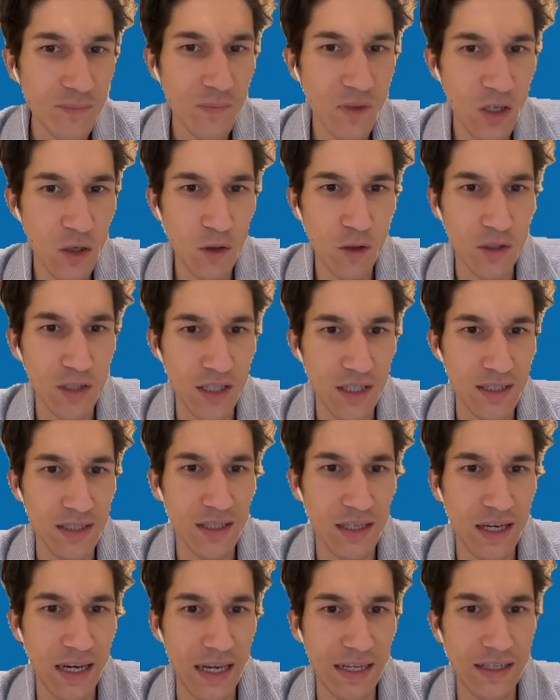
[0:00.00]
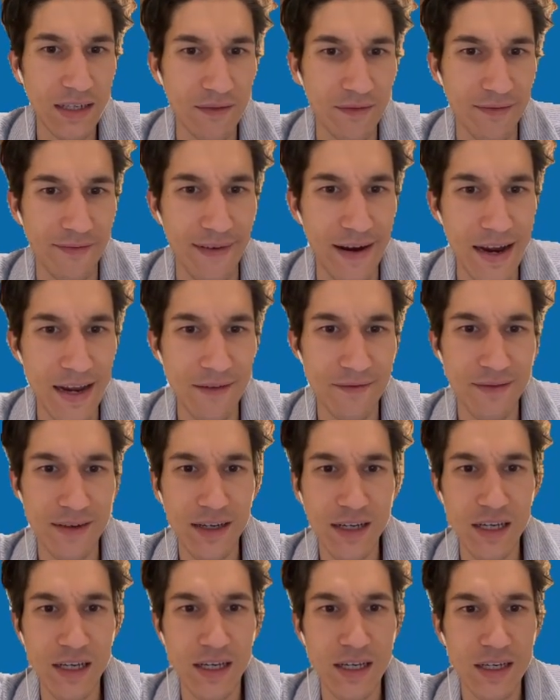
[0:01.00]
because it's 8 and 5
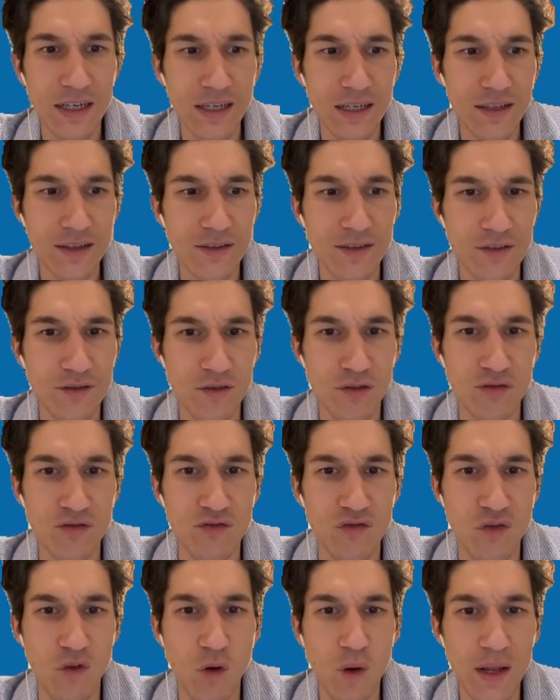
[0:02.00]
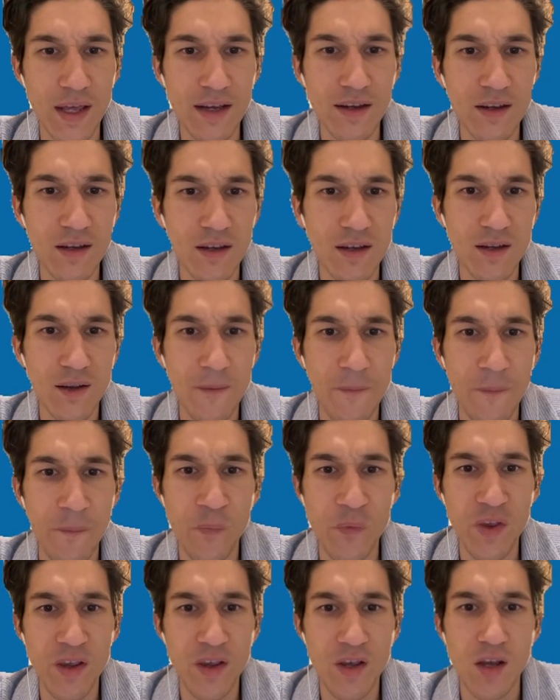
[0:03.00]
is not rolling.
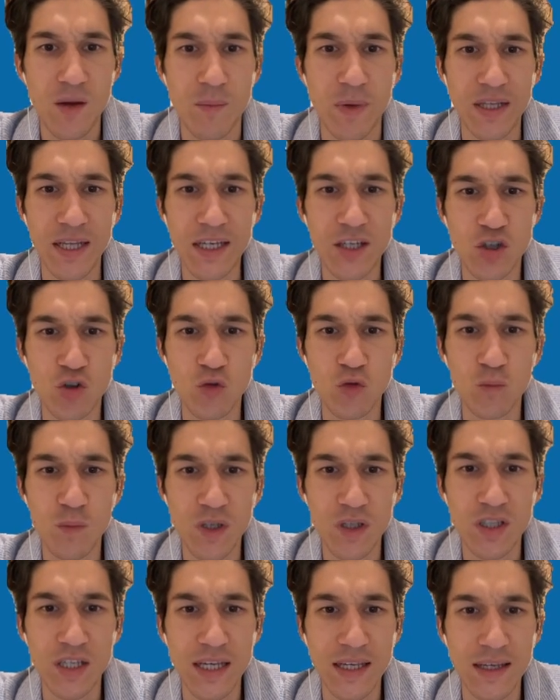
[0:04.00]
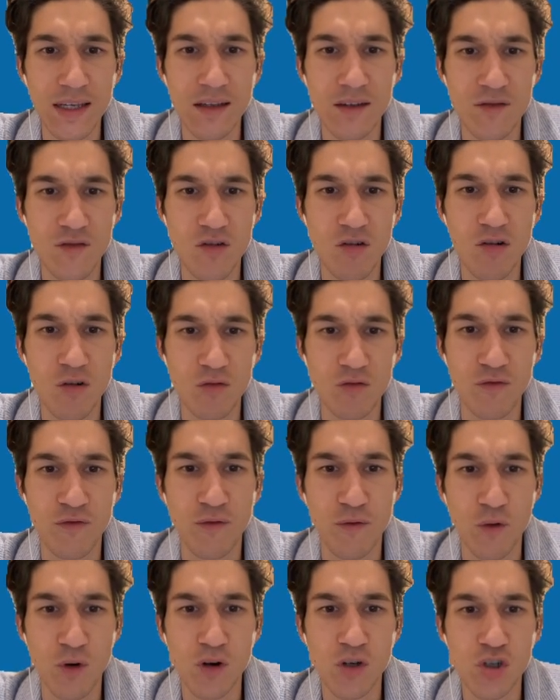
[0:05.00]
But I should be taking road
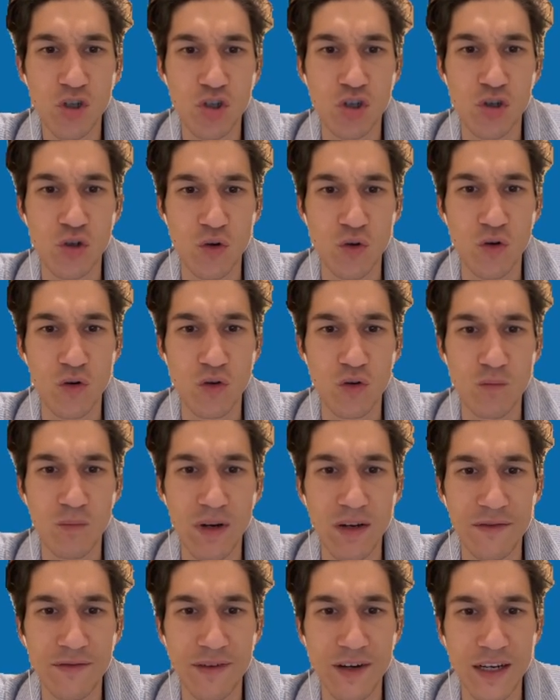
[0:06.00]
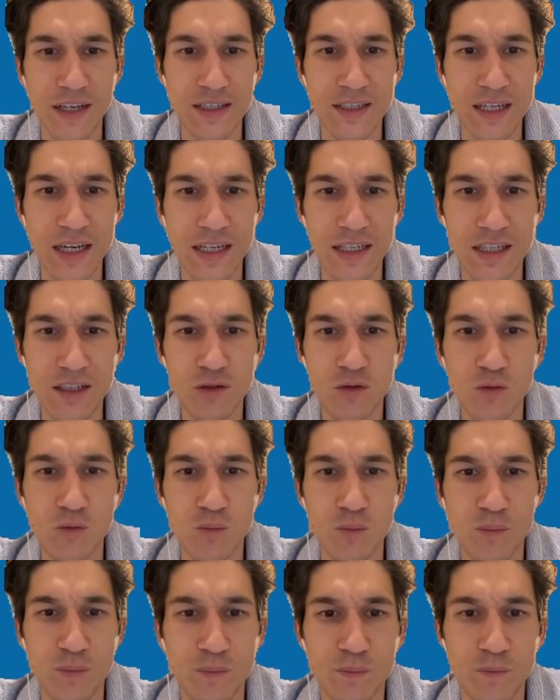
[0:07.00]
for sure, my friends. I need
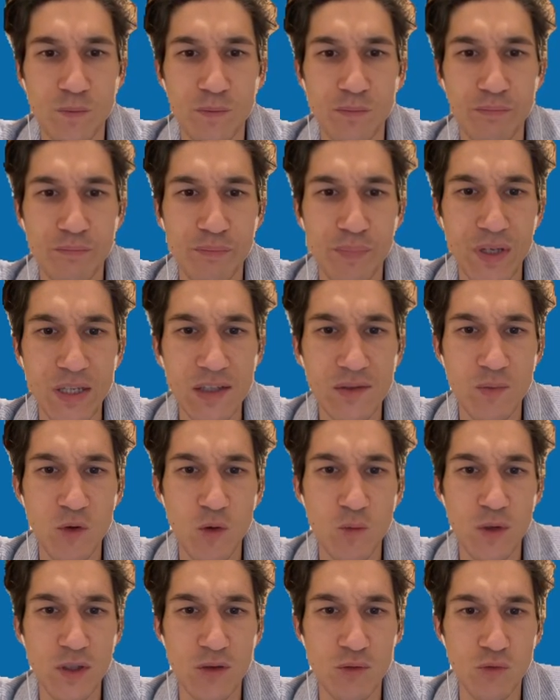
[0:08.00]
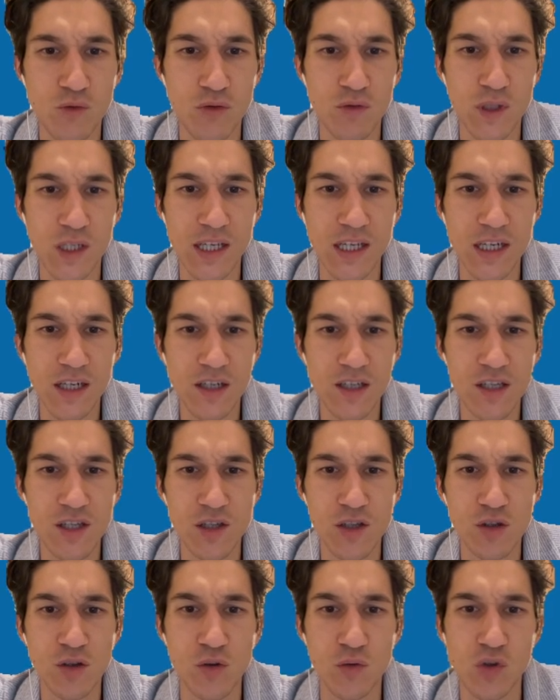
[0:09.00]
to build probably two roads here
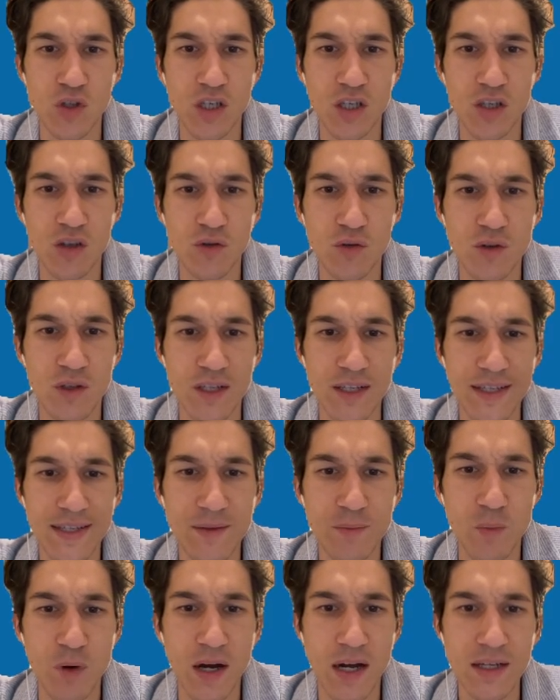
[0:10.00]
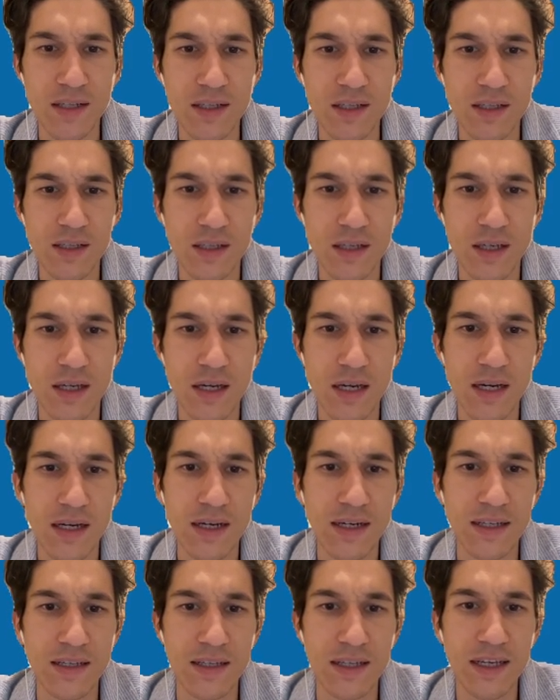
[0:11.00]
to secure this spot.
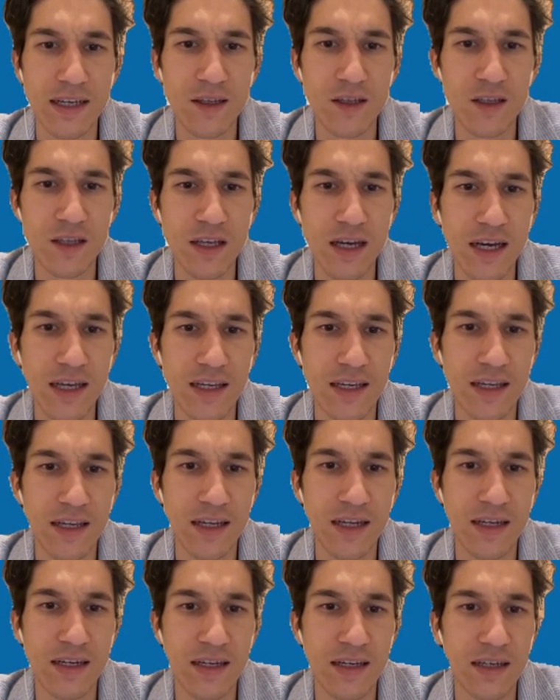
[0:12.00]
And then I can